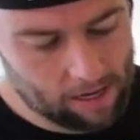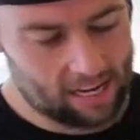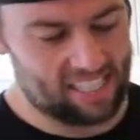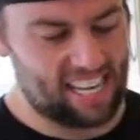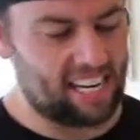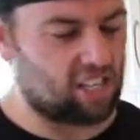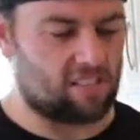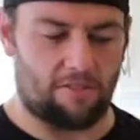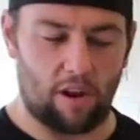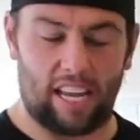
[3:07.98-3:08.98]
because they
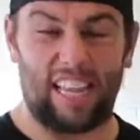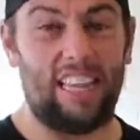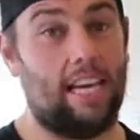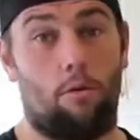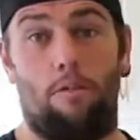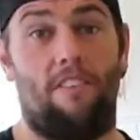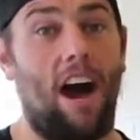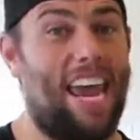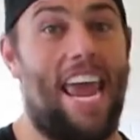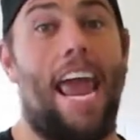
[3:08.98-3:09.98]
just freaking
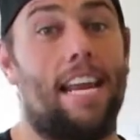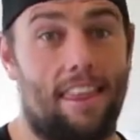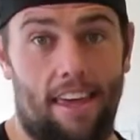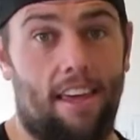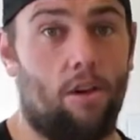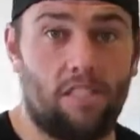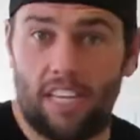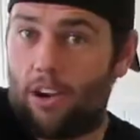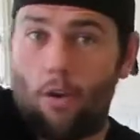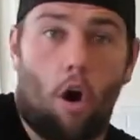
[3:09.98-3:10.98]
liquefy anything. You
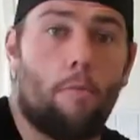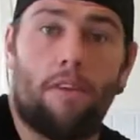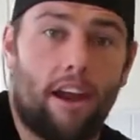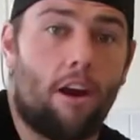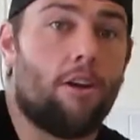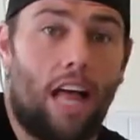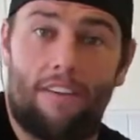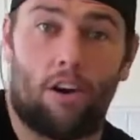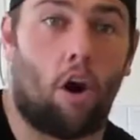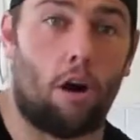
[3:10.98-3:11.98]
stick your arm in there, you'll
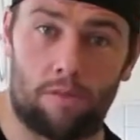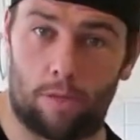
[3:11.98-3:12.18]
have an arm